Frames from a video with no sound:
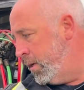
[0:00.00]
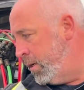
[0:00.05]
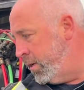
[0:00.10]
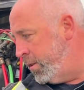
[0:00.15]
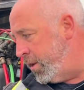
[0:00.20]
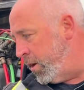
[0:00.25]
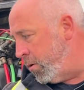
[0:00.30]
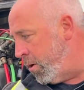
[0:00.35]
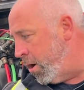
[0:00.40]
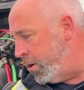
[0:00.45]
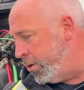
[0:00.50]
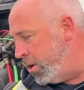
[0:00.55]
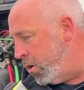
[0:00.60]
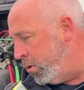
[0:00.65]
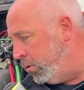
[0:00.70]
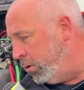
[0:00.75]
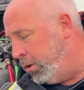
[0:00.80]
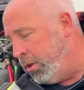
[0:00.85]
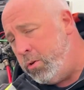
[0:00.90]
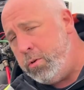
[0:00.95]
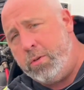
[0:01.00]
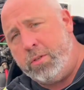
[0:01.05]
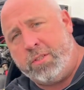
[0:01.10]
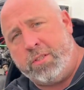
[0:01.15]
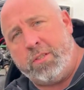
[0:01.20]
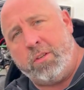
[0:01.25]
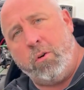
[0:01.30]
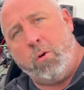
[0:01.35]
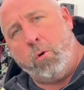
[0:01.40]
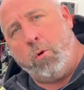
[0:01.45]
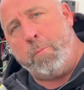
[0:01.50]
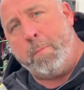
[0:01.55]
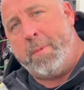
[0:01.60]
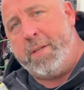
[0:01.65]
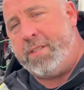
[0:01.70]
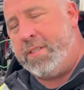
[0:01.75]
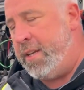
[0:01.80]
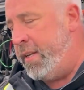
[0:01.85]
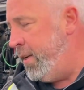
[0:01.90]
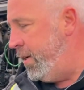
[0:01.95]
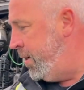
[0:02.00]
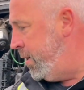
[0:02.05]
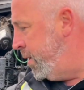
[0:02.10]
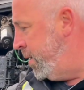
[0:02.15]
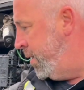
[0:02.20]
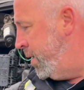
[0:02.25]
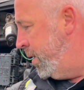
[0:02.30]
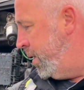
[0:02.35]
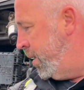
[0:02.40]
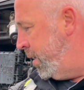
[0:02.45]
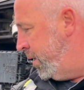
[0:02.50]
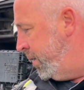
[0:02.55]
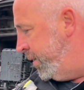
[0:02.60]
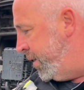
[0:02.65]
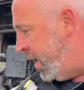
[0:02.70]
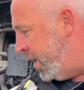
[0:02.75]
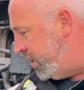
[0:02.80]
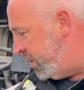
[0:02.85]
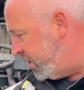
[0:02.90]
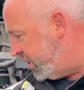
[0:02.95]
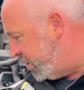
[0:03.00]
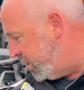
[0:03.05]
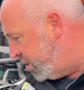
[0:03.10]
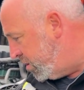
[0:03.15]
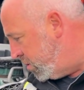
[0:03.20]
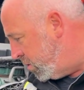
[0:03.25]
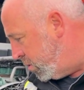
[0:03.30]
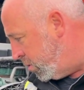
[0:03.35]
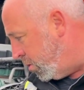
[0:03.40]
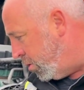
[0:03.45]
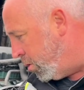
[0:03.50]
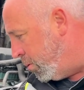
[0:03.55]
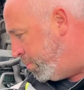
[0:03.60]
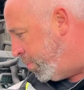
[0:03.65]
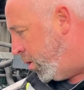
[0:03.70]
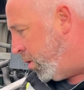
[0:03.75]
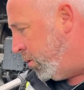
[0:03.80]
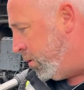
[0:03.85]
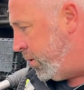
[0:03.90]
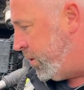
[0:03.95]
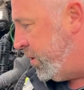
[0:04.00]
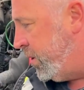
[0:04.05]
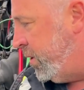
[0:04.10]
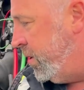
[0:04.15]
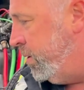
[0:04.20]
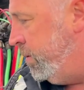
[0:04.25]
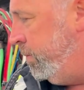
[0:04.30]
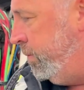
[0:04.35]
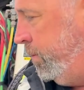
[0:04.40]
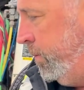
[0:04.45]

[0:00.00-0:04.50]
There are no loose or missing nuts or bolts.